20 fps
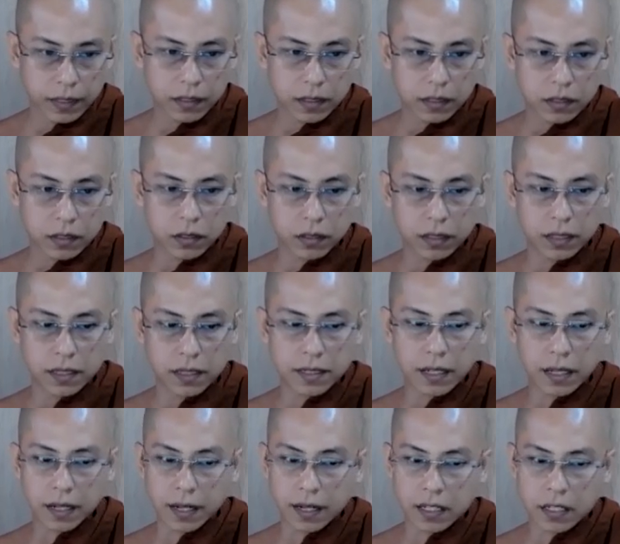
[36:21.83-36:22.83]
So these
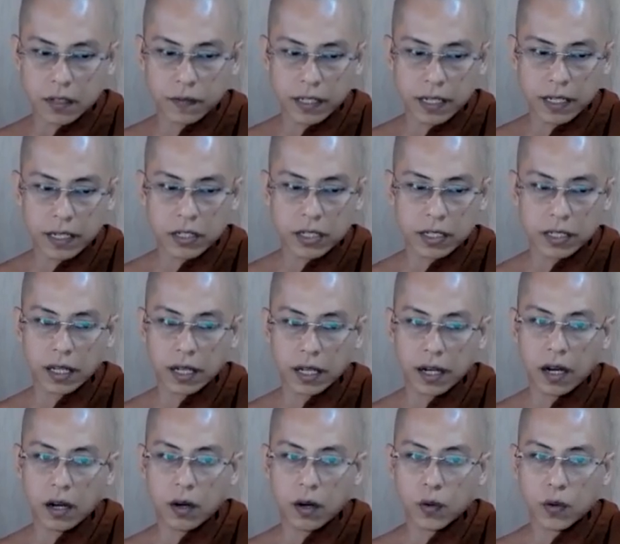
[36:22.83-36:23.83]
are classification
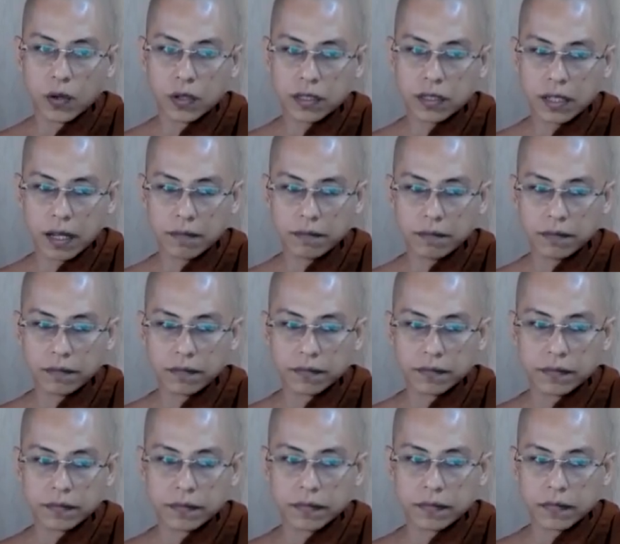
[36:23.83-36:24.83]
unwholesome,
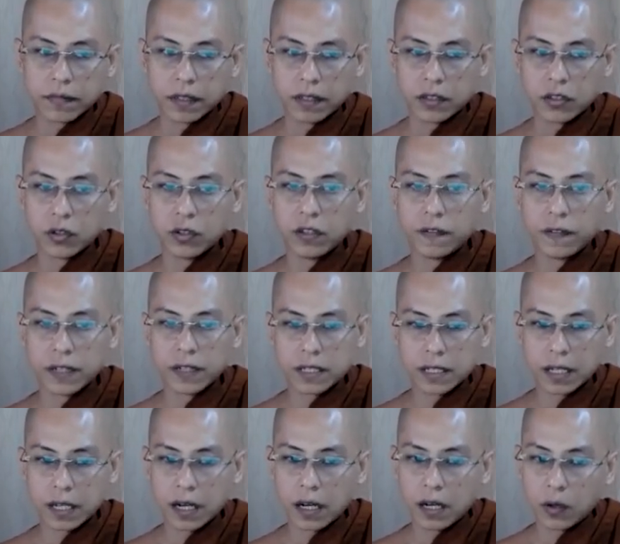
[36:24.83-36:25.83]

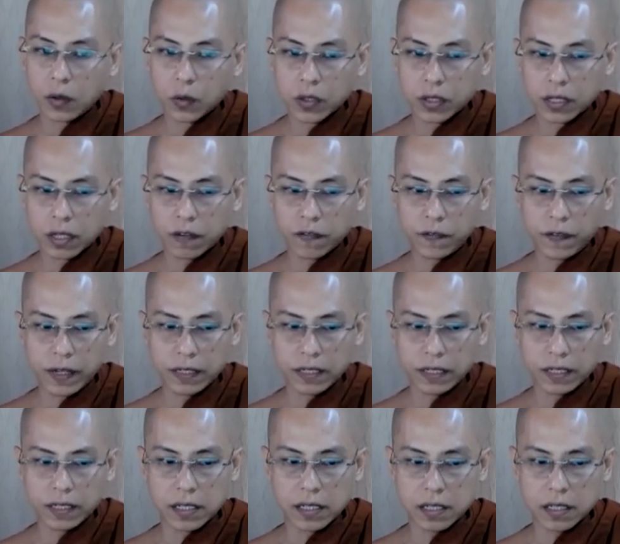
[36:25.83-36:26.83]
universal unwholesome
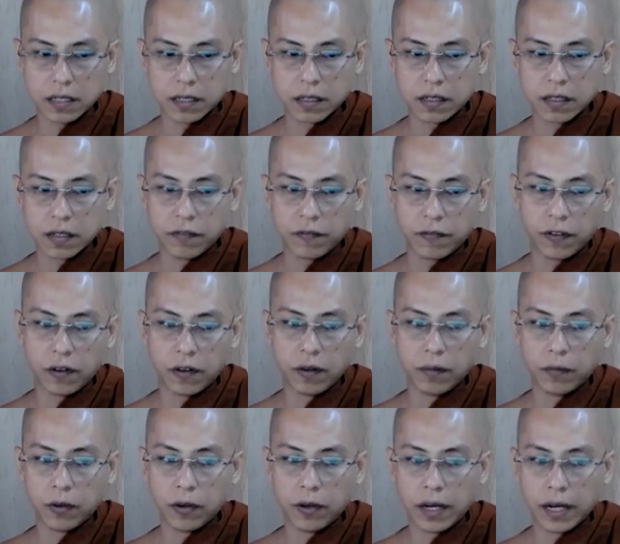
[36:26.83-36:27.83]
factors
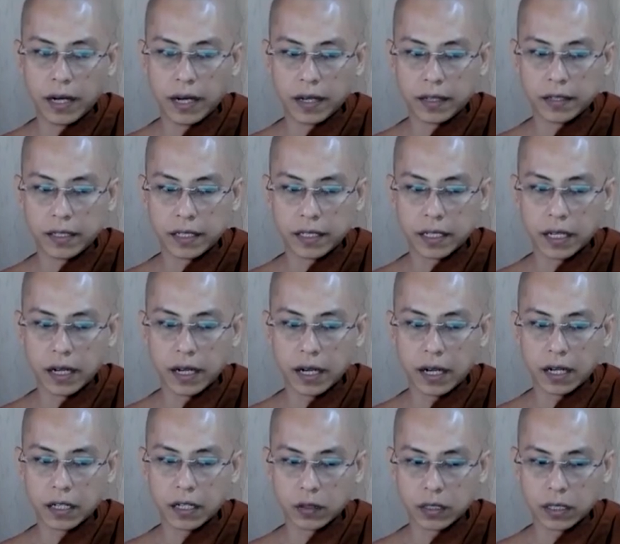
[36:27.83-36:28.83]
for Moha Ahirika,
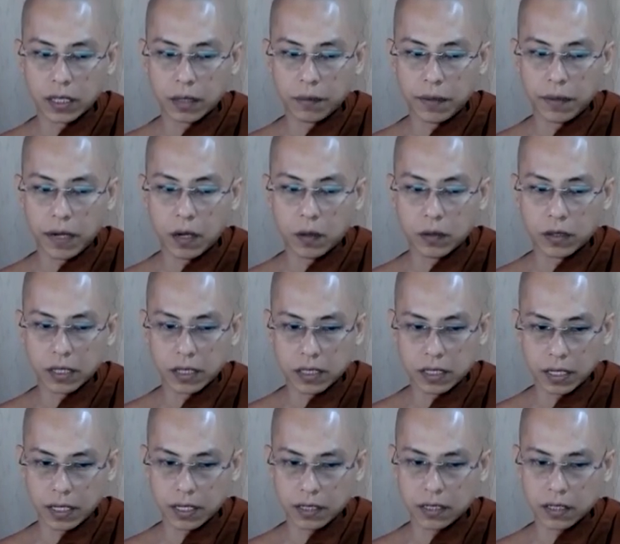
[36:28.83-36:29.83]
Anottaba,
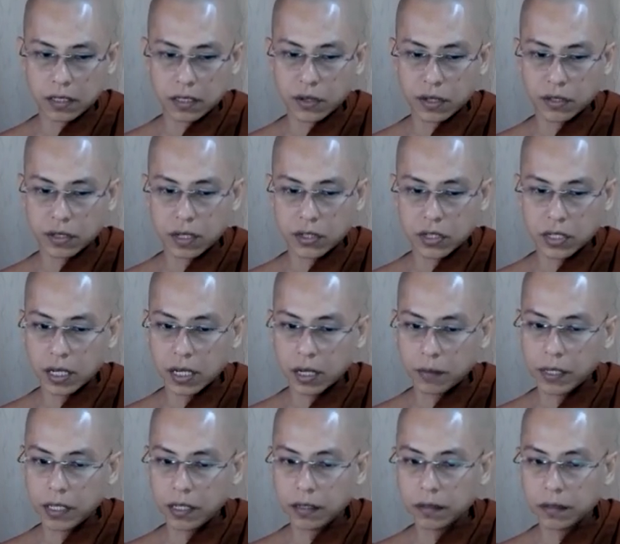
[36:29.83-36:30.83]
Udacha. The translation
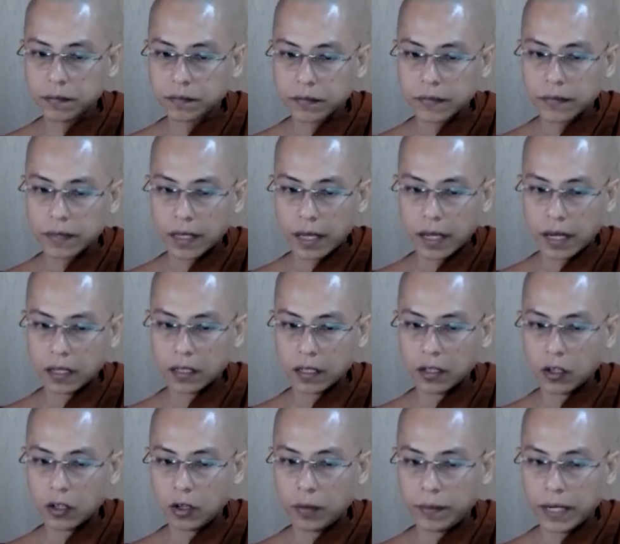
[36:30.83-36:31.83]
come here,
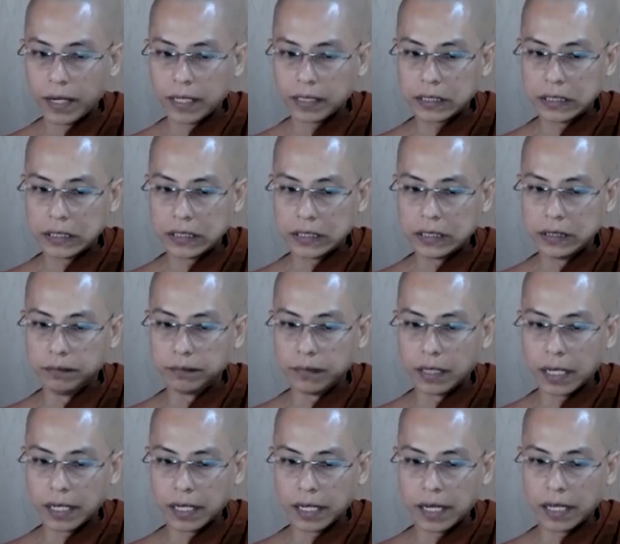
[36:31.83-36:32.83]
and Loba, Ditti,
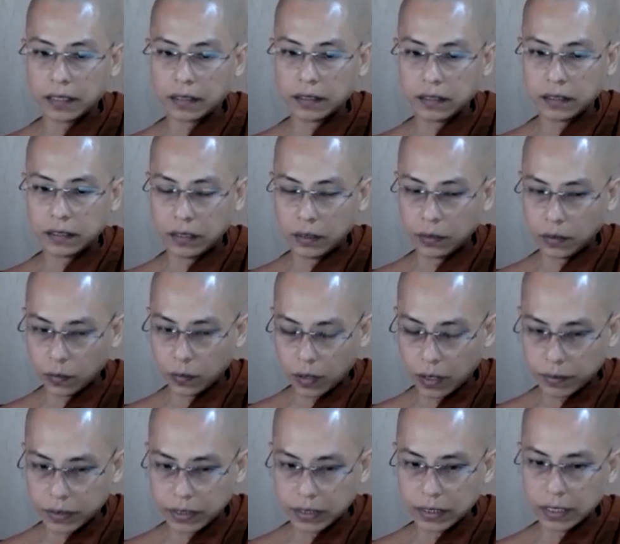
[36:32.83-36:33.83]
Mana,
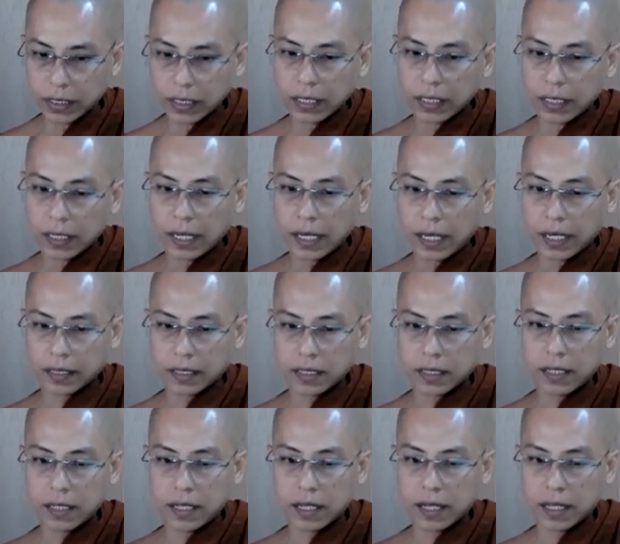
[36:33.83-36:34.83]
will be
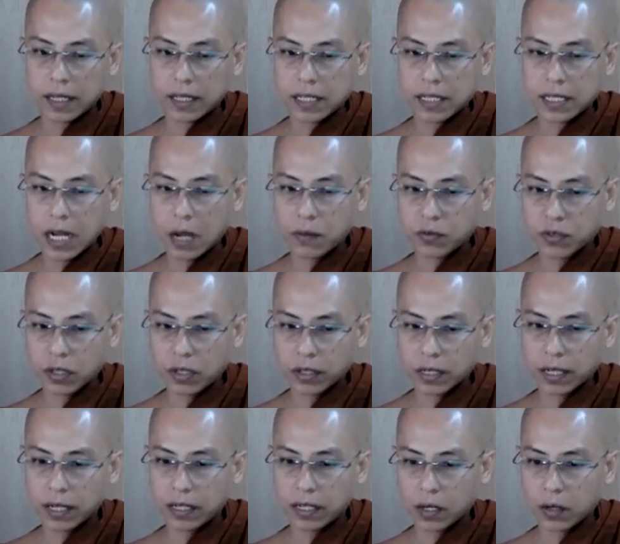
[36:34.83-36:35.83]
another types
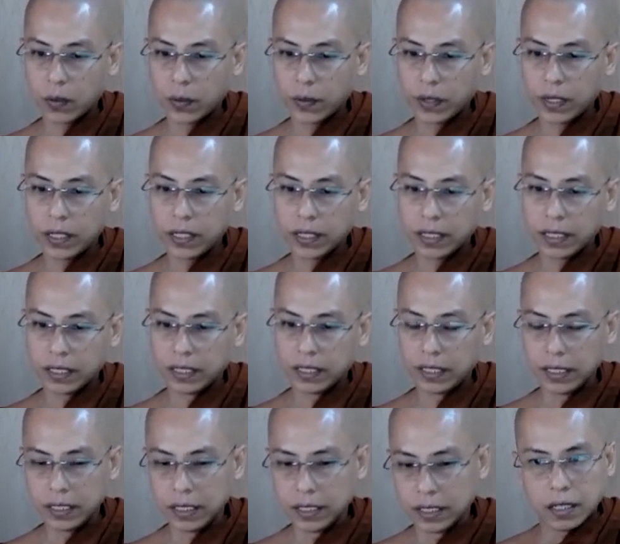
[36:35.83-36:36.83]
of category in the